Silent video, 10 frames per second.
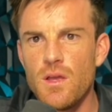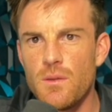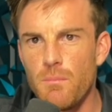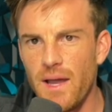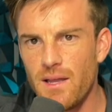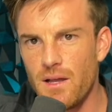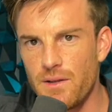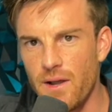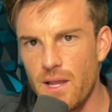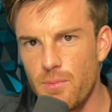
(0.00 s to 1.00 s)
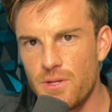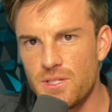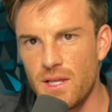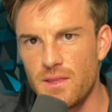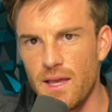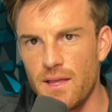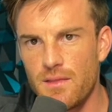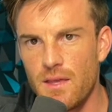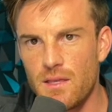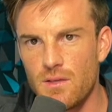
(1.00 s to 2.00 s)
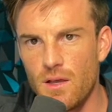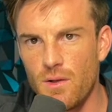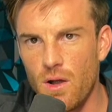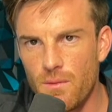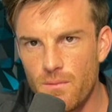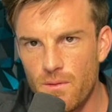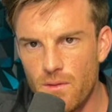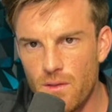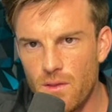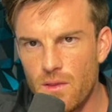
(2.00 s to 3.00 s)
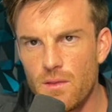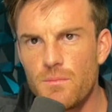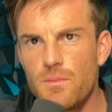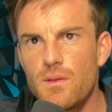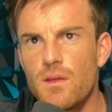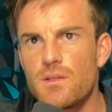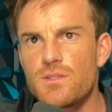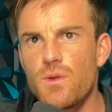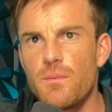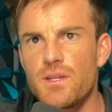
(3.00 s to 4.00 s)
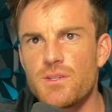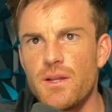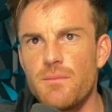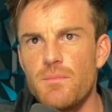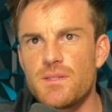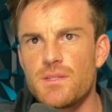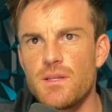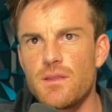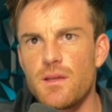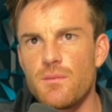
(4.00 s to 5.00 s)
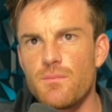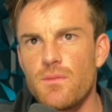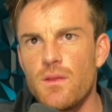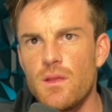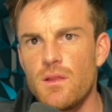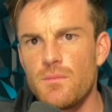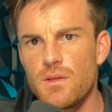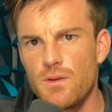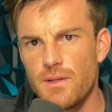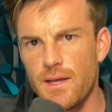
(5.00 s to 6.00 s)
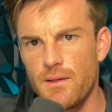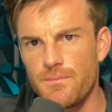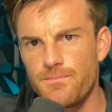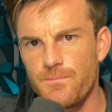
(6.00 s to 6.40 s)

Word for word: Bite Hunter, I appreciate that. Thank you. I'll, I'll just want to make sure I didn't miss anything. Let me go down.